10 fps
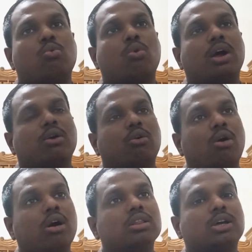
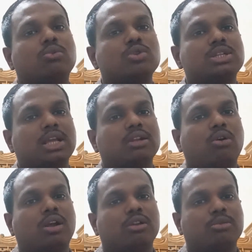all the question
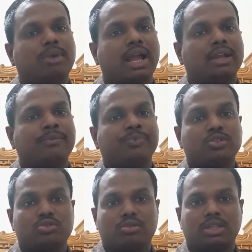on your mind.
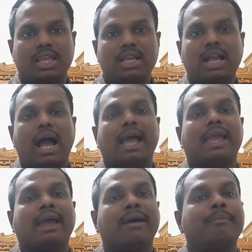So think I
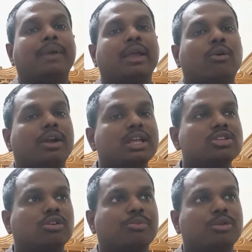am a
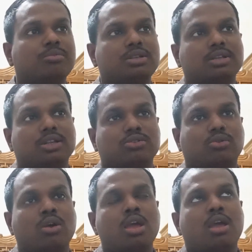audience of your business.
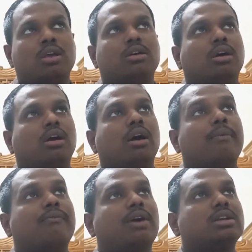So
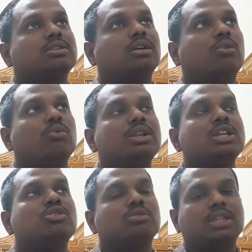first we
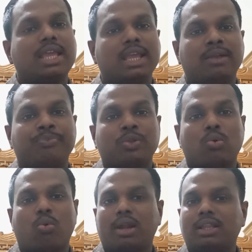need to think
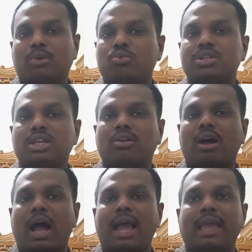what are the question
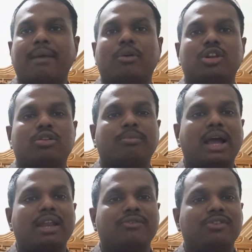I have on your
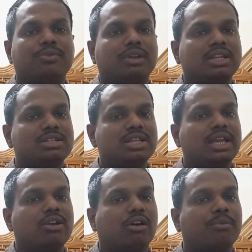mind before I
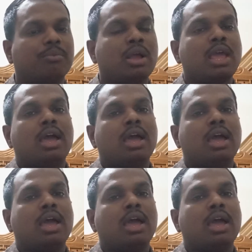take or